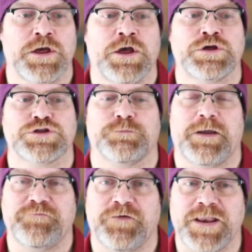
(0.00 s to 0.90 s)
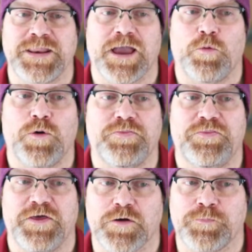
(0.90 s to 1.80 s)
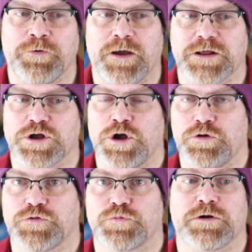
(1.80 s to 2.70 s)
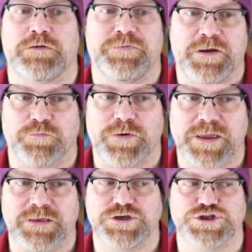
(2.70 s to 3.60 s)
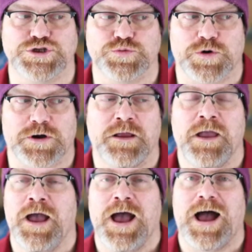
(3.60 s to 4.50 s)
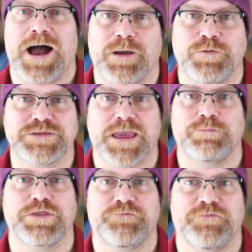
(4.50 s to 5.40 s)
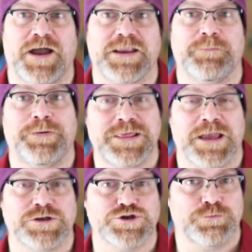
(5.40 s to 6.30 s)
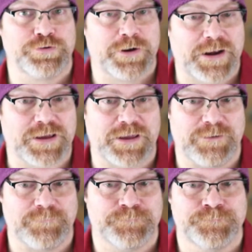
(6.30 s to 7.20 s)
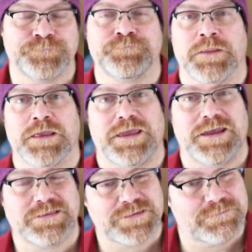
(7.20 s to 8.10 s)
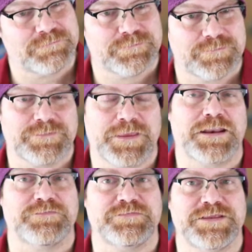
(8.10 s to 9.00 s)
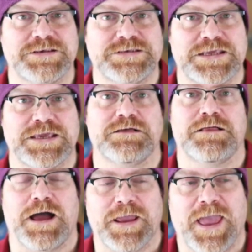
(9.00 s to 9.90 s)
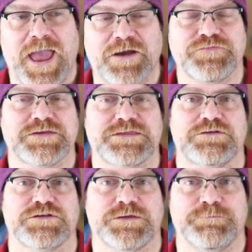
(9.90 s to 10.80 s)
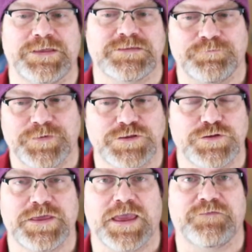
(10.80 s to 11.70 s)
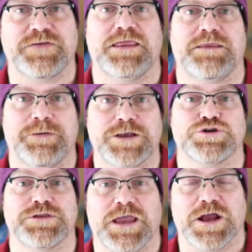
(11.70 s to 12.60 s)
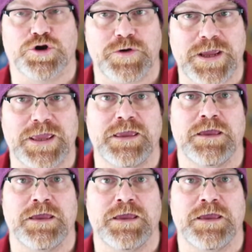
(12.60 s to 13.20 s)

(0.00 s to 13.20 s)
So by finding out what their product codes were and their regulations were, I was able to find a potential predicate. It's not a done deal. I have to still submit something to the FDA to make sure they agree